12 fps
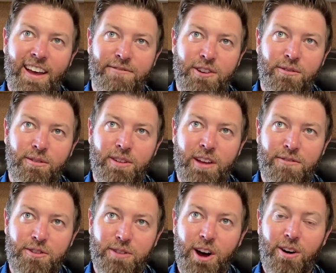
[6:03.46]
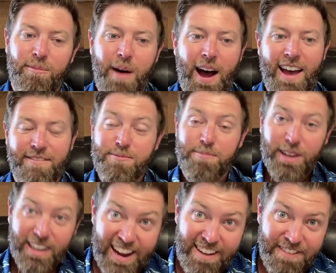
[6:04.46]
if you if you go by, if you
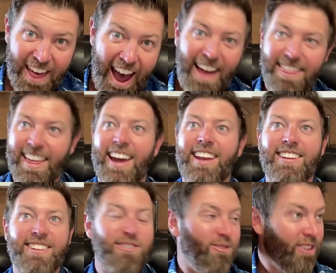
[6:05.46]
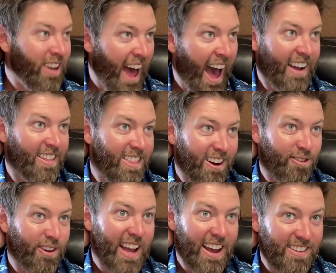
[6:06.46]
believe that, then you lack the
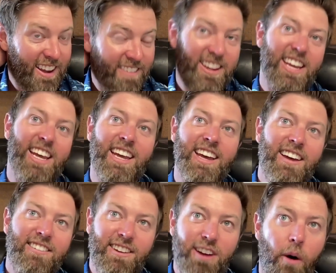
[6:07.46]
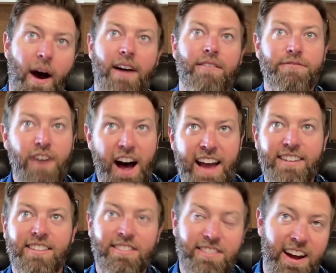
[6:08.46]
creativity to go out and
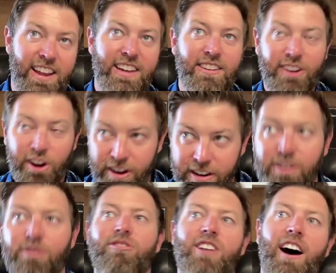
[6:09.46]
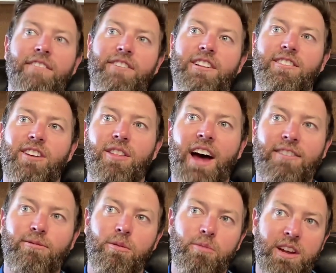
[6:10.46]
find and study and learn new stuff. And so
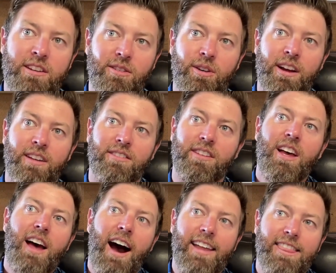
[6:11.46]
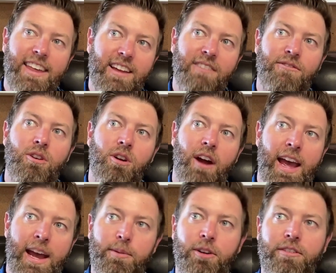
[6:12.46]
that's what we do is, I think if you're
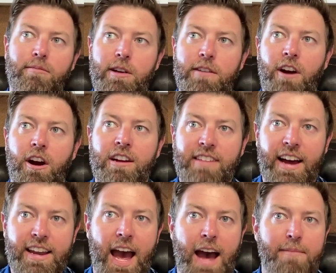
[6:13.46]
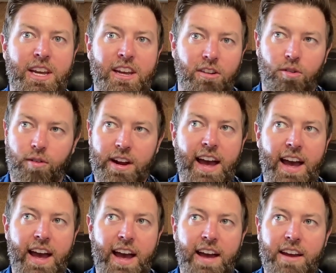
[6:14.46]
able to be very dynamic and
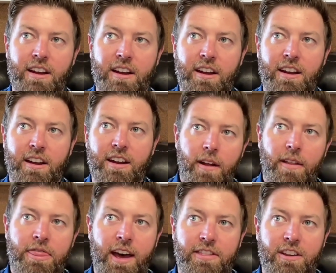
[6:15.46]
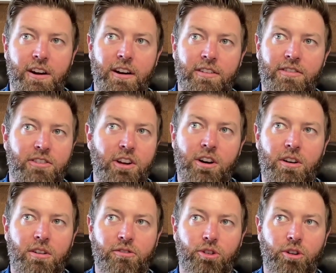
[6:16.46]
creative, that there is
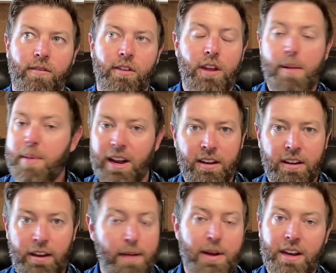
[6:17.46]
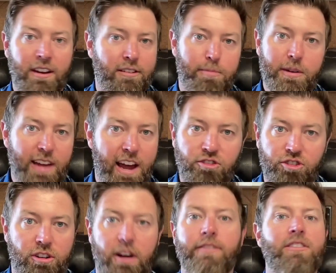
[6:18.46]
still sort of a limit, limitless
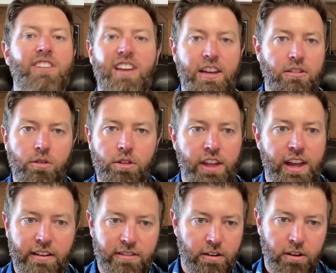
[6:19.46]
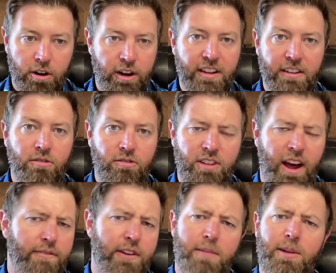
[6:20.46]
potential of seeing new things and learning new
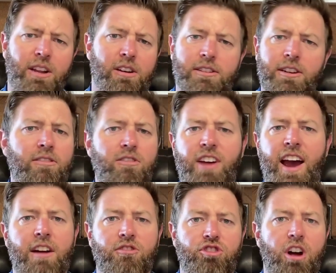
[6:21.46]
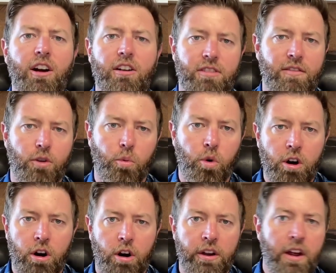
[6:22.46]
stuff. And I mean, look, there's entire chunks of the
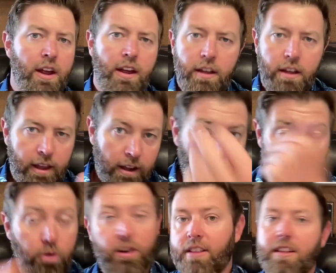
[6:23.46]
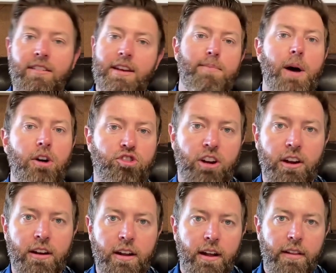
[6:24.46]
world, including the deep
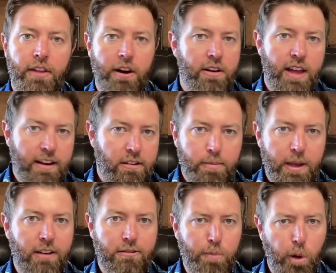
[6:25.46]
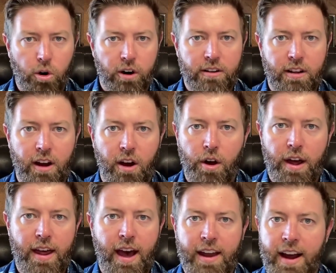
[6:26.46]
ocean, that are yet to be explored, you
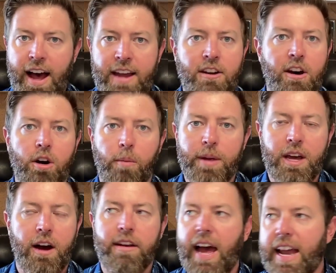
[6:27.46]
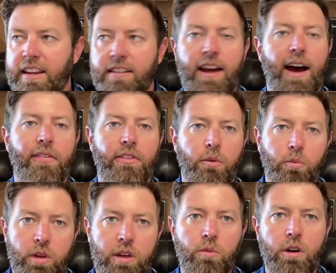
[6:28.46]
know, and I know beyond any doubt
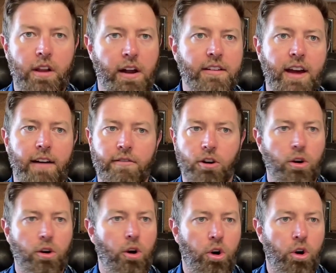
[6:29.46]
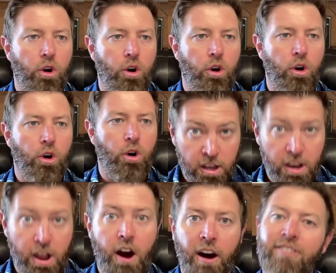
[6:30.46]
that we will uncover all new
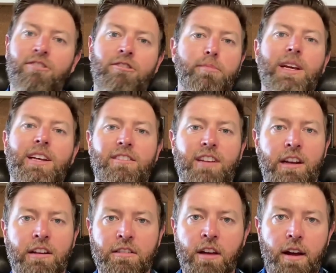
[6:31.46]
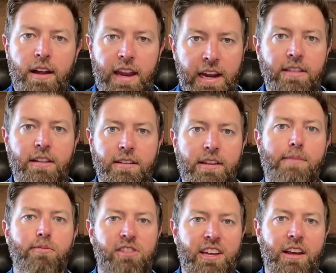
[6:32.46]
large species in the
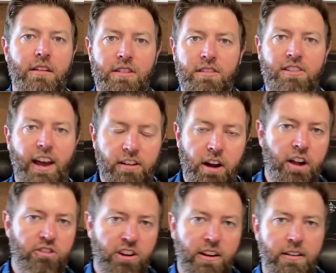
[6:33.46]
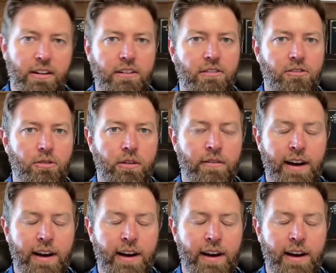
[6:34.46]
deep sea as this technology continues